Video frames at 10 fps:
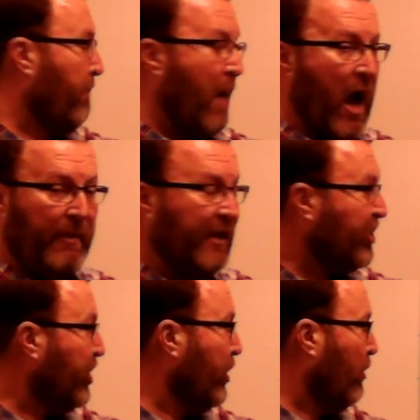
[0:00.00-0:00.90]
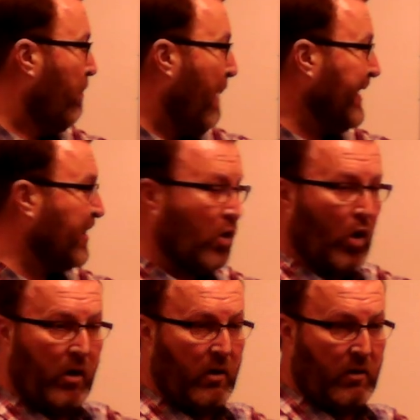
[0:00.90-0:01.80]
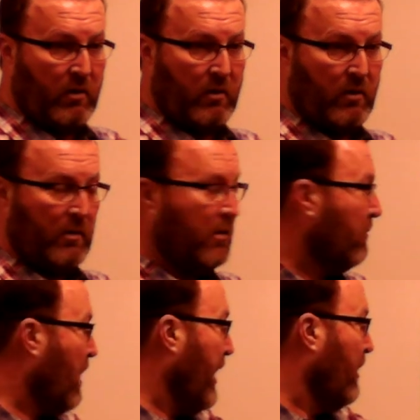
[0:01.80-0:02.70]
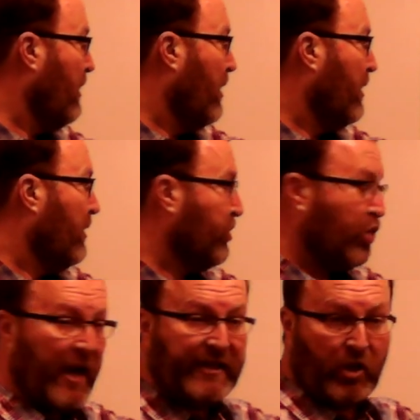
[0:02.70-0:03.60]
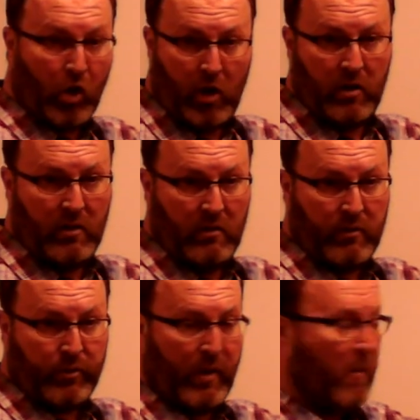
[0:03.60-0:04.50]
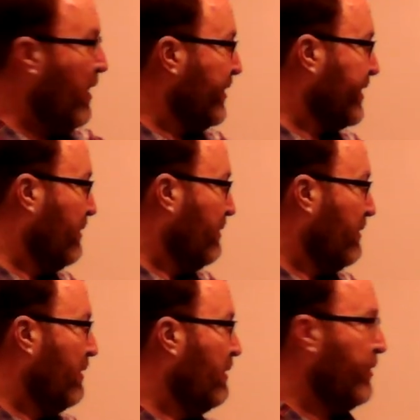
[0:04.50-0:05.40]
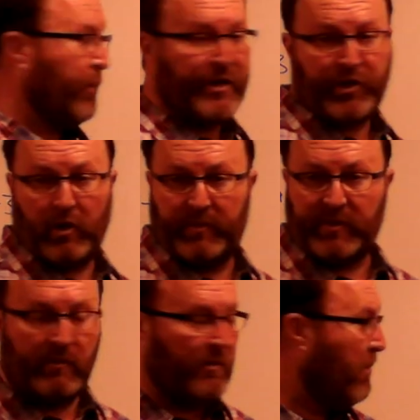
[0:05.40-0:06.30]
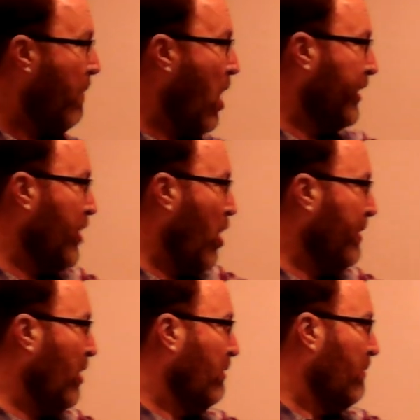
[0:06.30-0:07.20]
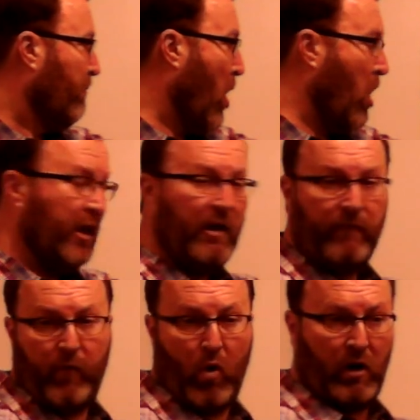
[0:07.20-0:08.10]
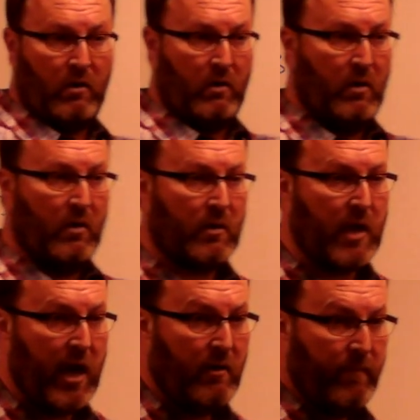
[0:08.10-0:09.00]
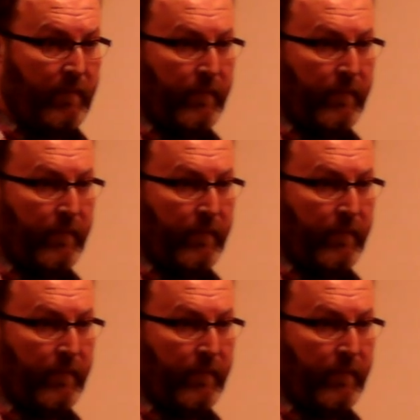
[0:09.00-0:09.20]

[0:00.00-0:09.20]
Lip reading: Bi means 2. Bicycle. Right? Tricycle, 3 wheels. 3 terms. Polynomial, poly, 4. Okay?